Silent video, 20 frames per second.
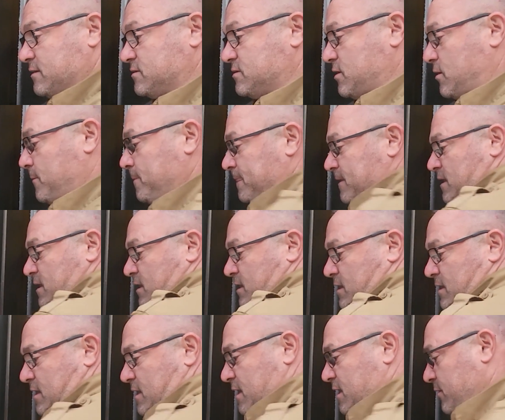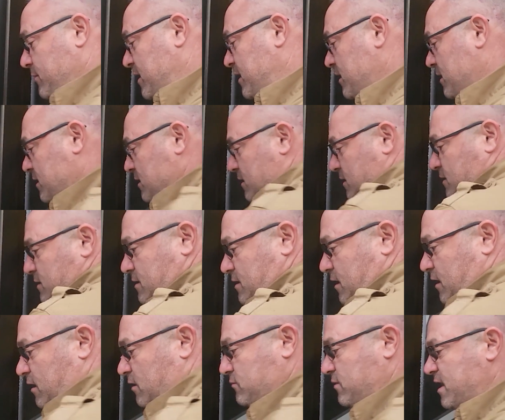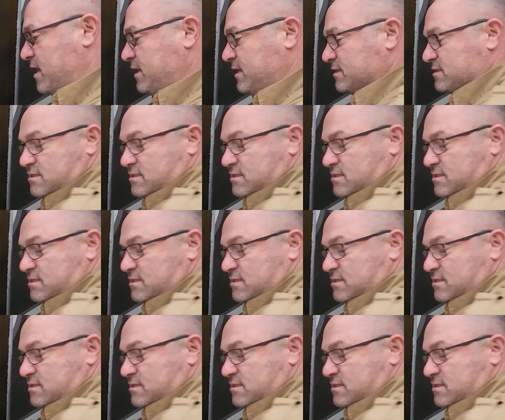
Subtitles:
So anyway, already